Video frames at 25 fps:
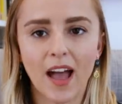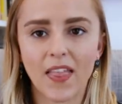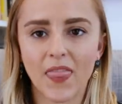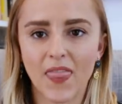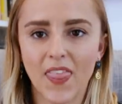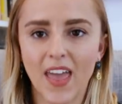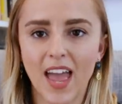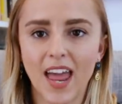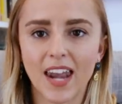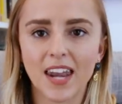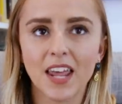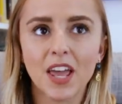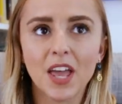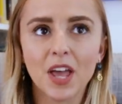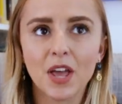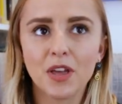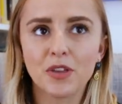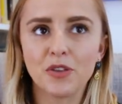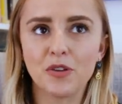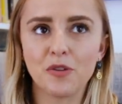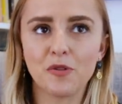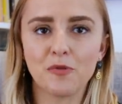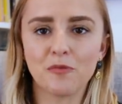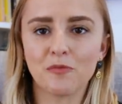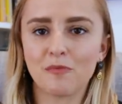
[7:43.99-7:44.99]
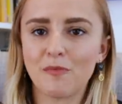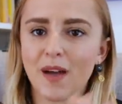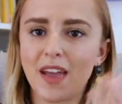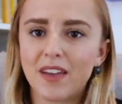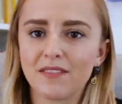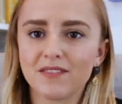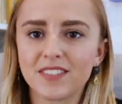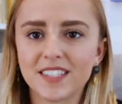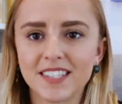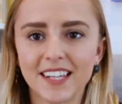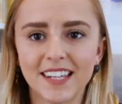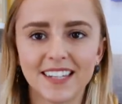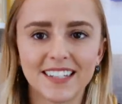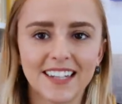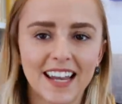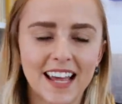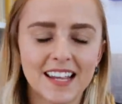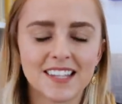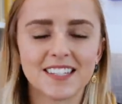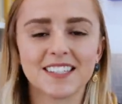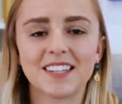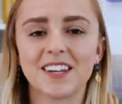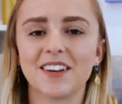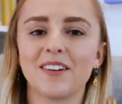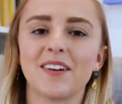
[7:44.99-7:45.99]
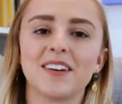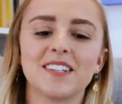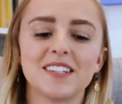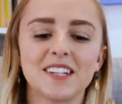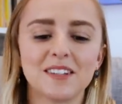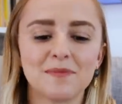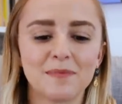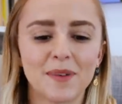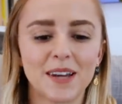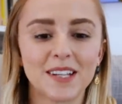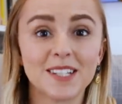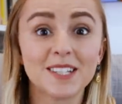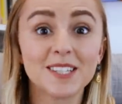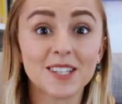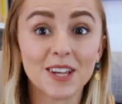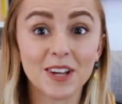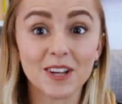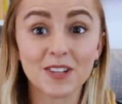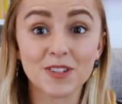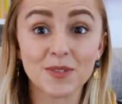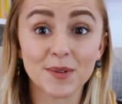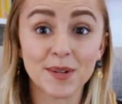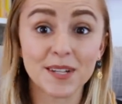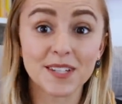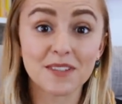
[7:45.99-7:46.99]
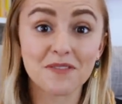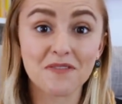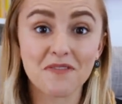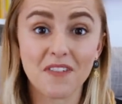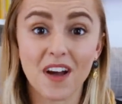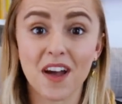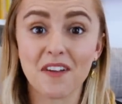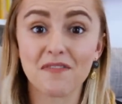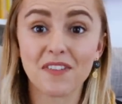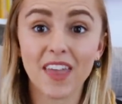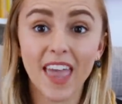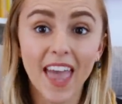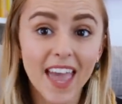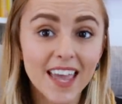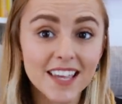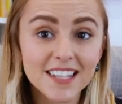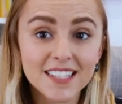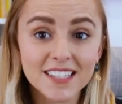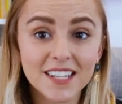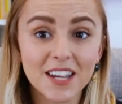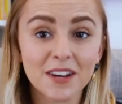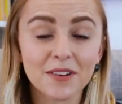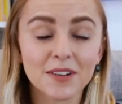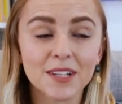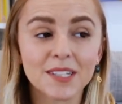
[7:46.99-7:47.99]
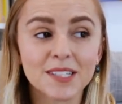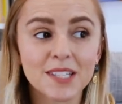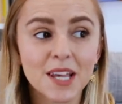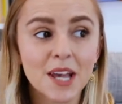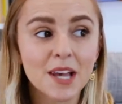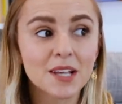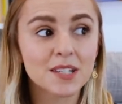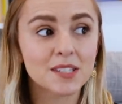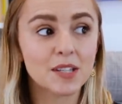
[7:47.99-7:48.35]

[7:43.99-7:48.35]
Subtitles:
and then you may have seen last year I did my surgery to 5k series.